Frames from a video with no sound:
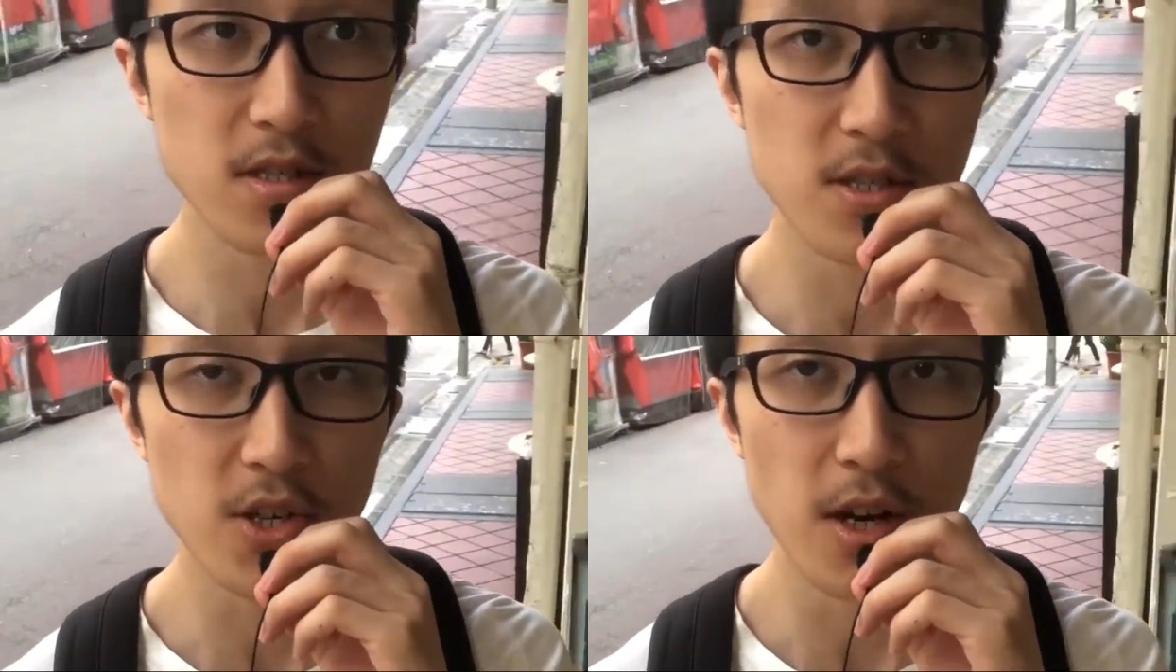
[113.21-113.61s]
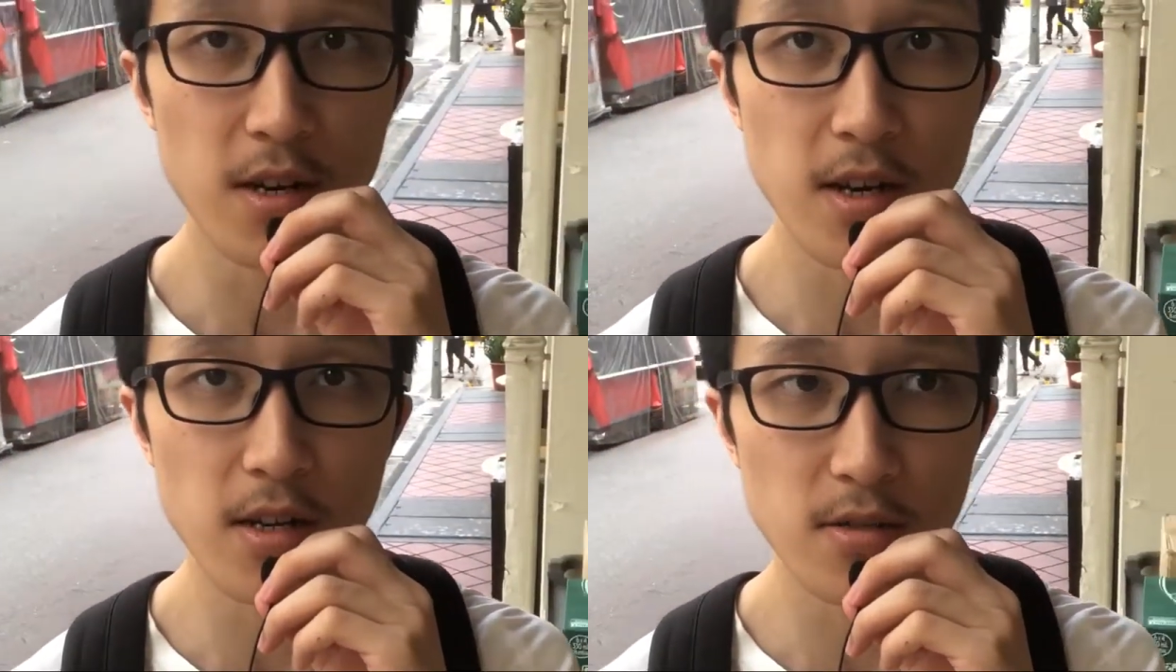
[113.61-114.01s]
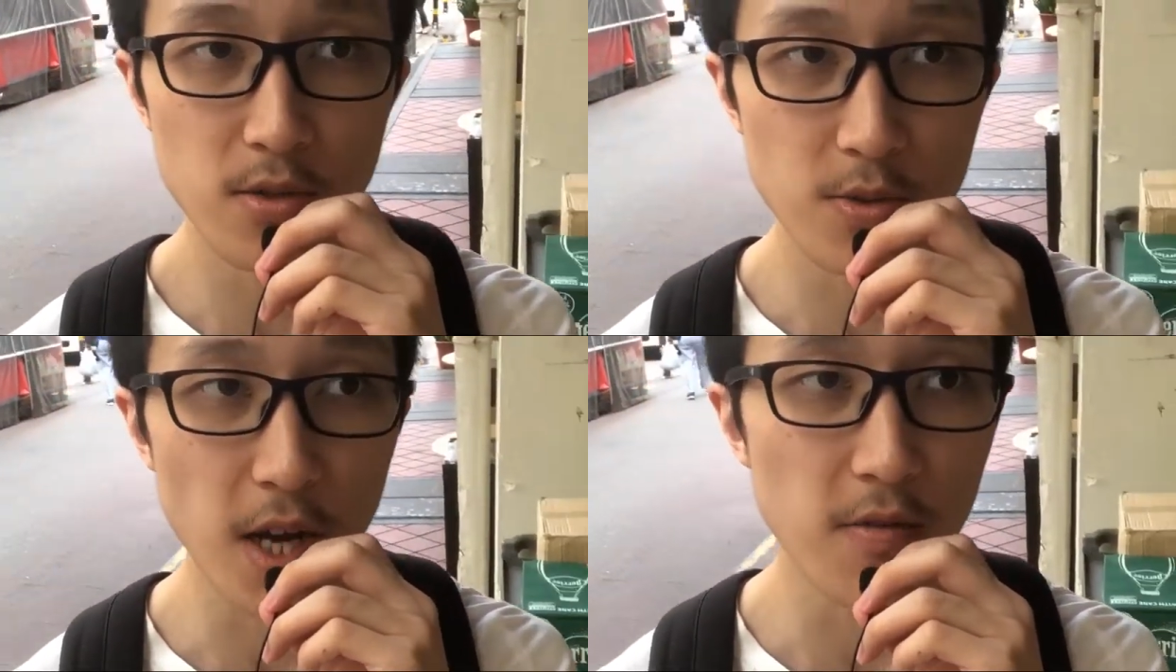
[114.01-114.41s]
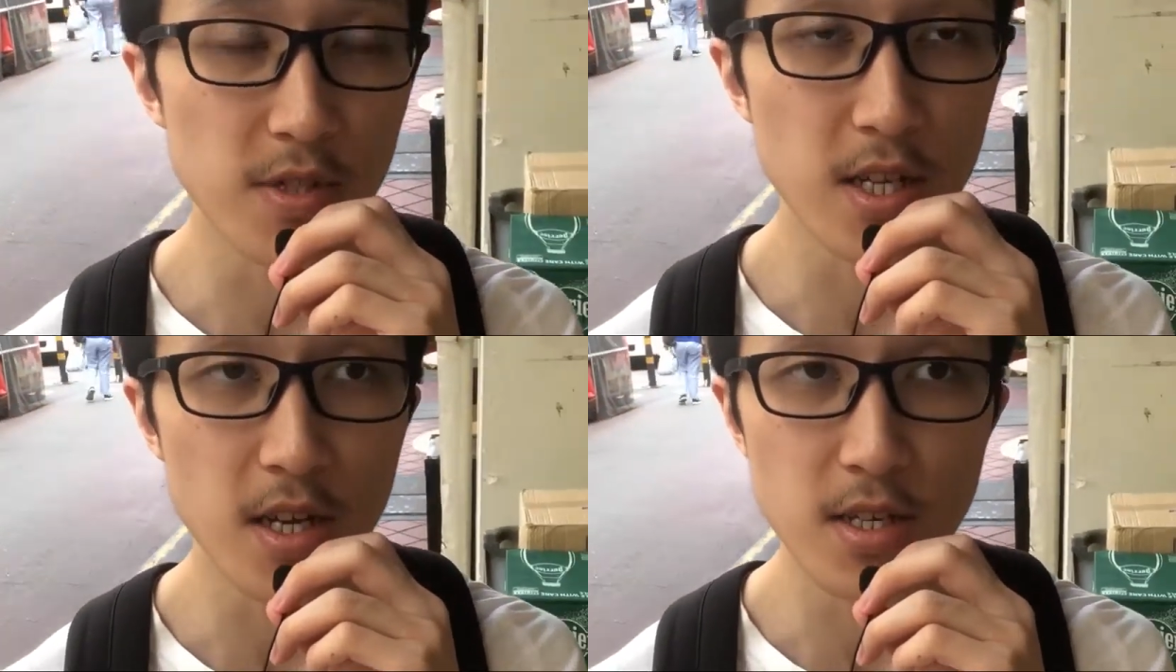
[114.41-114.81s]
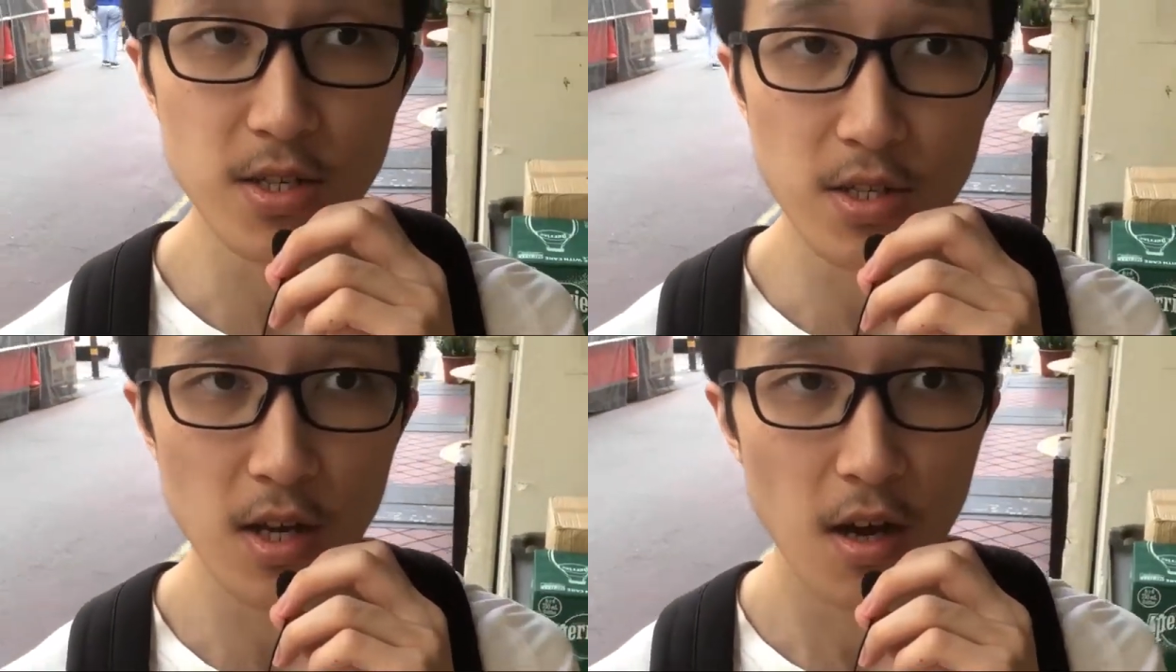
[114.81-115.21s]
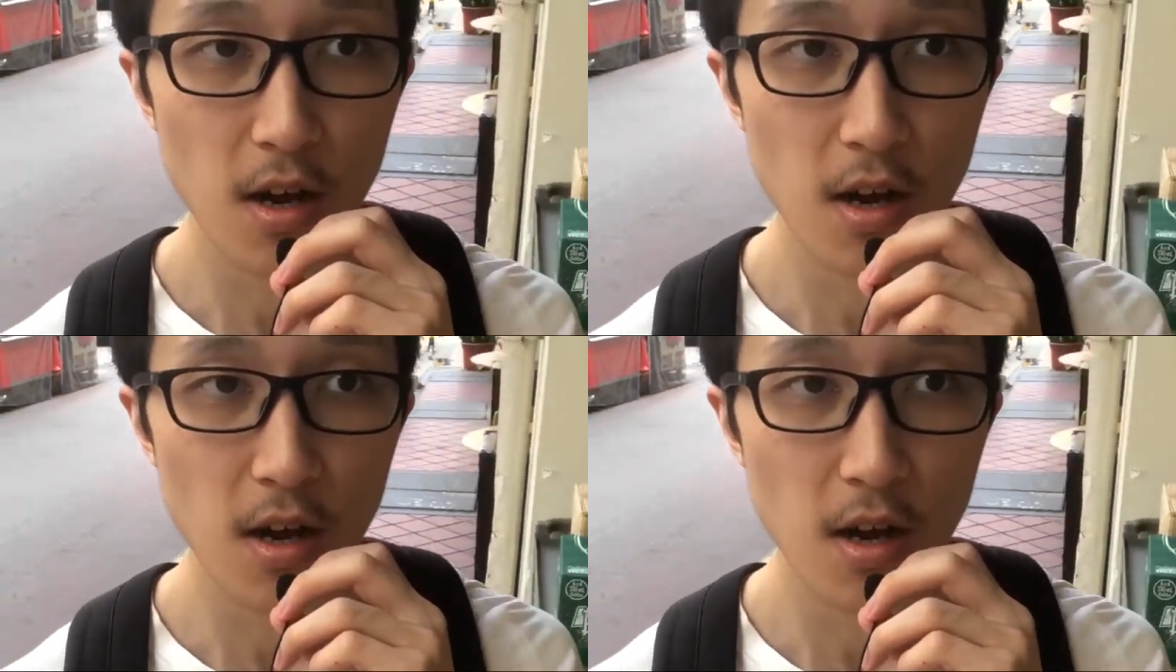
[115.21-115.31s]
the Chinatown to have a taste